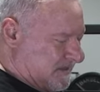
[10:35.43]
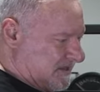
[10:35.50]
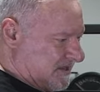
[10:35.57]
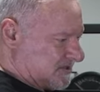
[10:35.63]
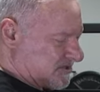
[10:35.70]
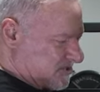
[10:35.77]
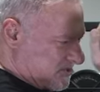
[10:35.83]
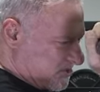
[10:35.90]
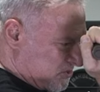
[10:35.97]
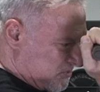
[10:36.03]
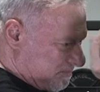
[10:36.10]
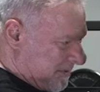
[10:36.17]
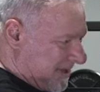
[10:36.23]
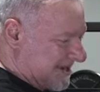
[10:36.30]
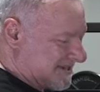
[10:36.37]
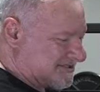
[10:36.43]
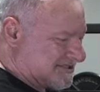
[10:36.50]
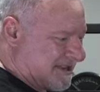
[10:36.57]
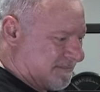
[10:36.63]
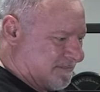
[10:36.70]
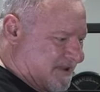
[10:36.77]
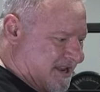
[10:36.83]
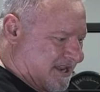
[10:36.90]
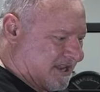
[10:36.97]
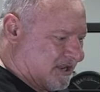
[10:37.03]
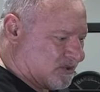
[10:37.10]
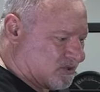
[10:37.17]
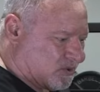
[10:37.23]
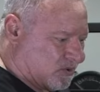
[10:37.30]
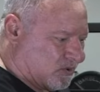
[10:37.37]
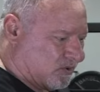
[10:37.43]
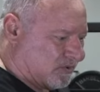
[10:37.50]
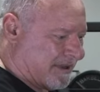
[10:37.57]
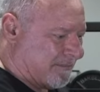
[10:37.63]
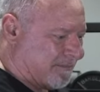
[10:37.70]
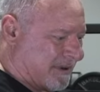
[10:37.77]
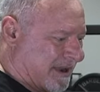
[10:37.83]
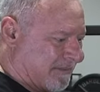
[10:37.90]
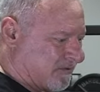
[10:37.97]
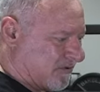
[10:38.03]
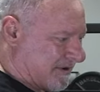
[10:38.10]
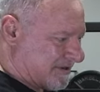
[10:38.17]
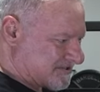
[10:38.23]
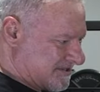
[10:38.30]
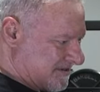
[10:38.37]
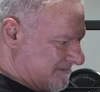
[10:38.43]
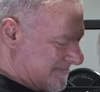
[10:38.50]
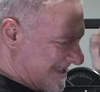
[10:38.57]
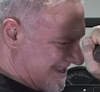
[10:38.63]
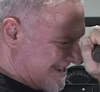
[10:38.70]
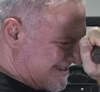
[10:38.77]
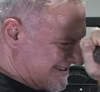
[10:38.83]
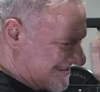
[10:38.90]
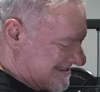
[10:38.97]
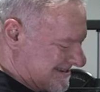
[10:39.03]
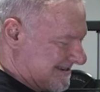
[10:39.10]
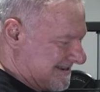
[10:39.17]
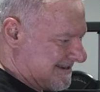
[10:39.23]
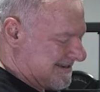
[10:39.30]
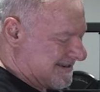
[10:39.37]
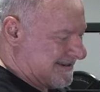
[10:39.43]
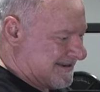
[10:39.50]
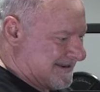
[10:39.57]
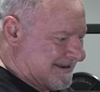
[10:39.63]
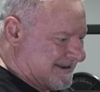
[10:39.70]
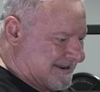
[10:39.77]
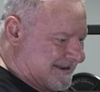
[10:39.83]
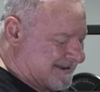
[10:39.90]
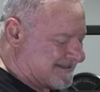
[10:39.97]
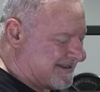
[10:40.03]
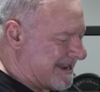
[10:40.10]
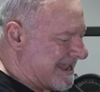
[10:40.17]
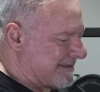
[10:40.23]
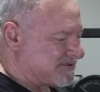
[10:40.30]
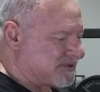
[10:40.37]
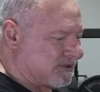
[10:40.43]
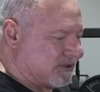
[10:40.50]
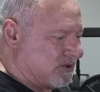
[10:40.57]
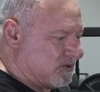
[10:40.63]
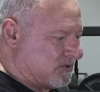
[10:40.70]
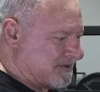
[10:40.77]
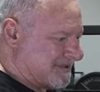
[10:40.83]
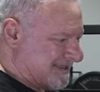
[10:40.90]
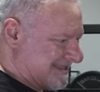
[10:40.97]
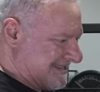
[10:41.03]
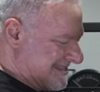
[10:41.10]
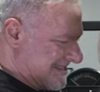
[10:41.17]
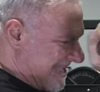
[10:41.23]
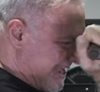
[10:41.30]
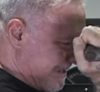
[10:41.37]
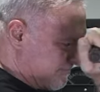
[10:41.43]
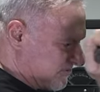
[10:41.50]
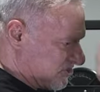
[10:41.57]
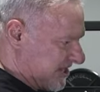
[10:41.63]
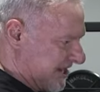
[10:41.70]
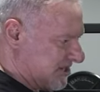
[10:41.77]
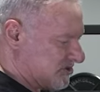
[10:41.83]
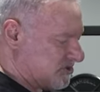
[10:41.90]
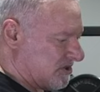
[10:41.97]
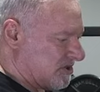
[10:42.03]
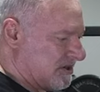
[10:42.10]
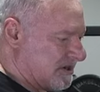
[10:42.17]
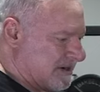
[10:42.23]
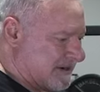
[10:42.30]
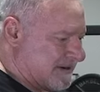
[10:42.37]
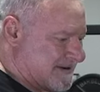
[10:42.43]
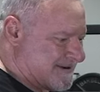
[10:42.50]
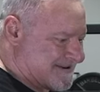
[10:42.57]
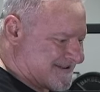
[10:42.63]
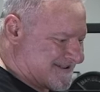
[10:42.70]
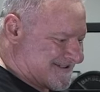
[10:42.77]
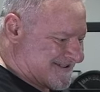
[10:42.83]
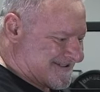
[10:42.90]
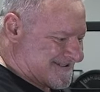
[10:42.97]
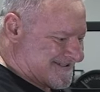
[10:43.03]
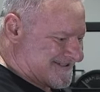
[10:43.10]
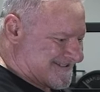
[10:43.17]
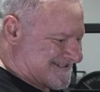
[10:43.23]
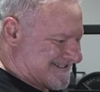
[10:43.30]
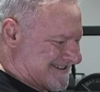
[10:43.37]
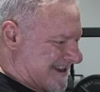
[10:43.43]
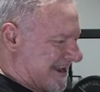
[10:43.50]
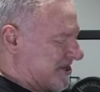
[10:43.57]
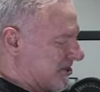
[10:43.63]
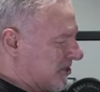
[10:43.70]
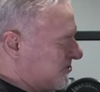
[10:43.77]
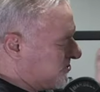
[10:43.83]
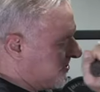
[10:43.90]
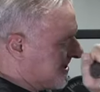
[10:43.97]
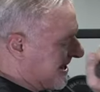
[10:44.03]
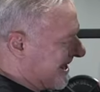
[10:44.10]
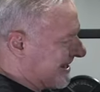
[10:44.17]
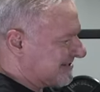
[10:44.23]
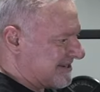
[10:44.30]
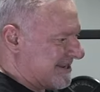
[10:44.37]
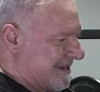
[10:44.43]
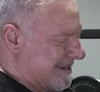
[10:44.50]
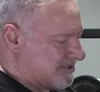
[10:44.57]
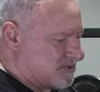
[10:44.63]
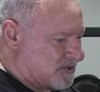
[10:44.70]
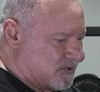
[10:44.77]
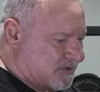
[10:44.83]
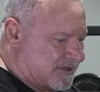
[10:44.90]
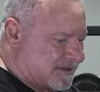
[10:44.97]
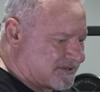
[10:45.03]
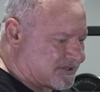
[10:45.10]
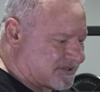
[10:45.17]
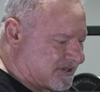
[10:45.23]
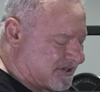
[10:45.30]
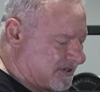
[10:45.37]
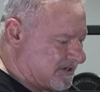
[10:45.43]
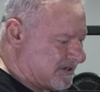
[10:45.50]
This bicep peaking tool that Bob Gruskin made is an absolute game changer. I know you guys can't do this.